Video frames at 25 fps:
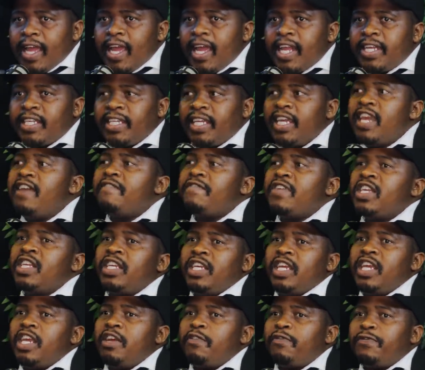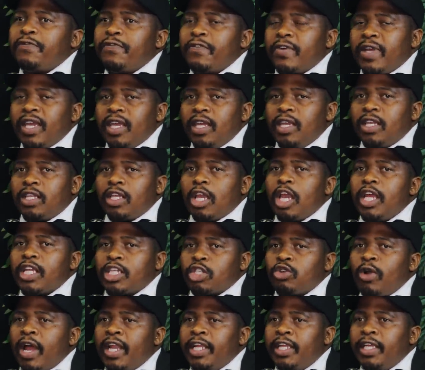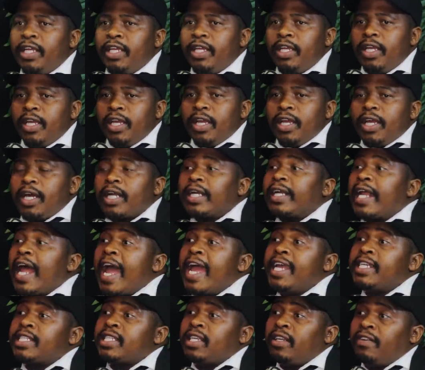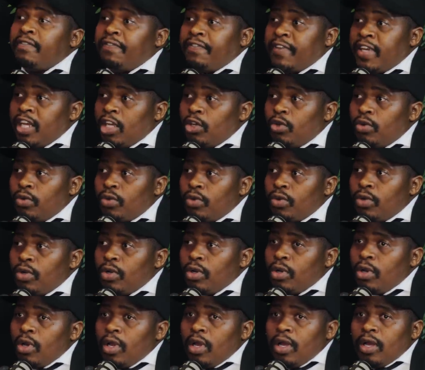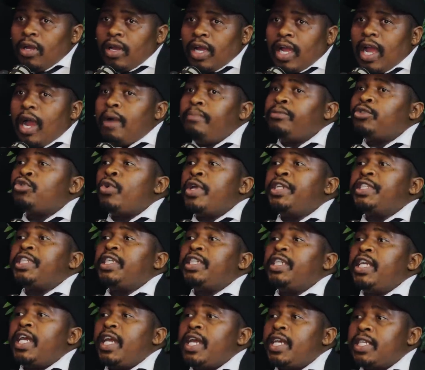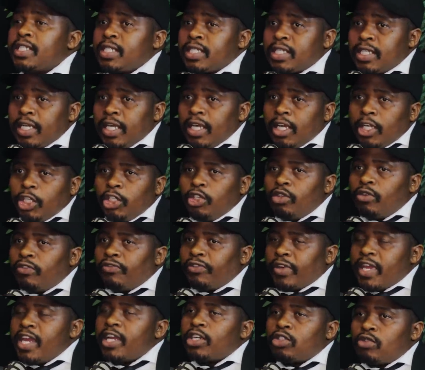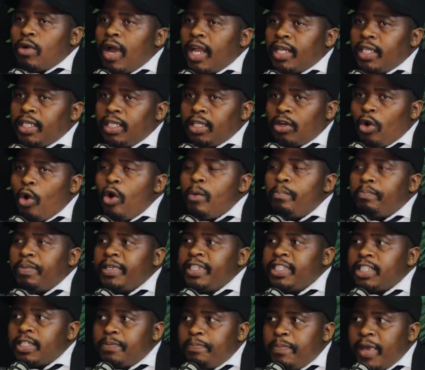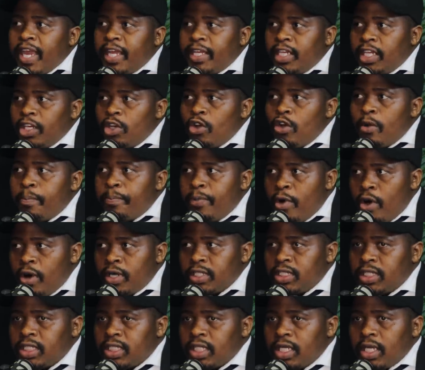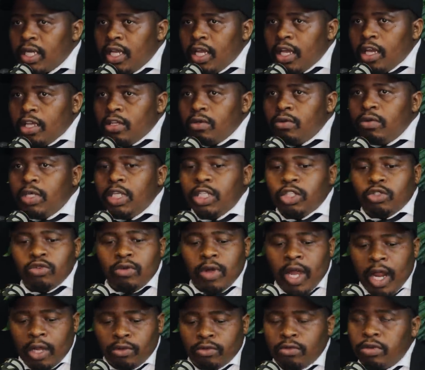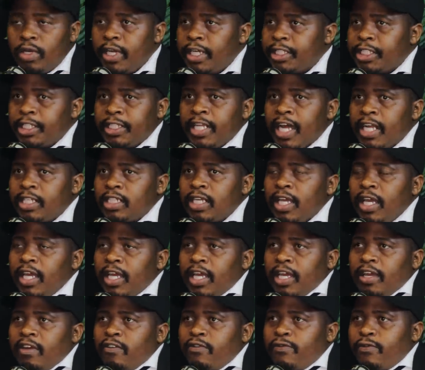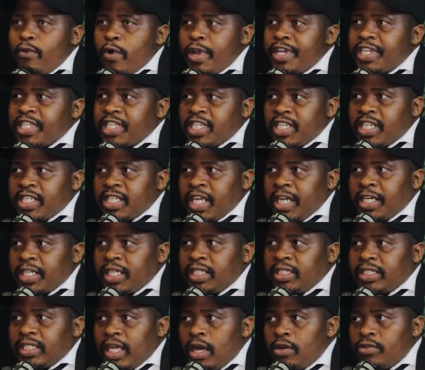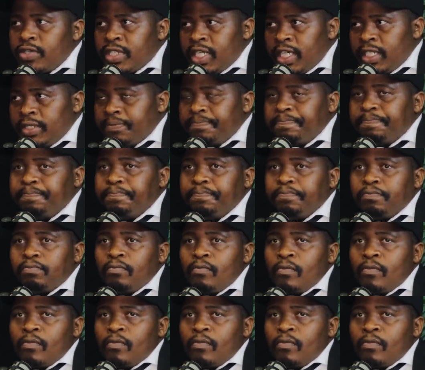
And even if it actually rise in value, come 20 years, you've actually complete paying your bond. You need to calculate that for a 600,000